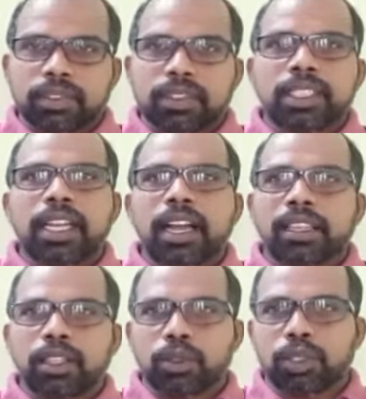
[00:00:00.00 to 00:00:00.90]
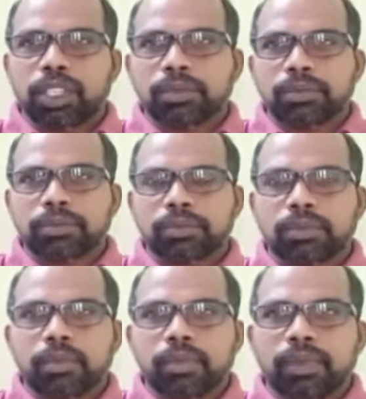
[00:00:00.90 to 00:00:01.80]
The other question,
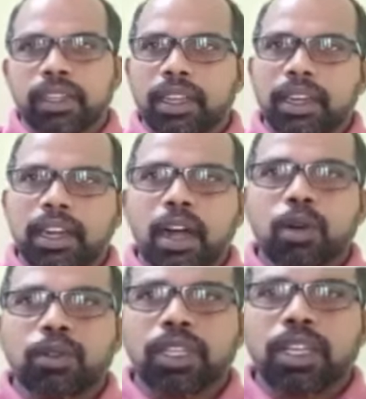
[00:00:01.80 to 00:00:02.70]
in a house,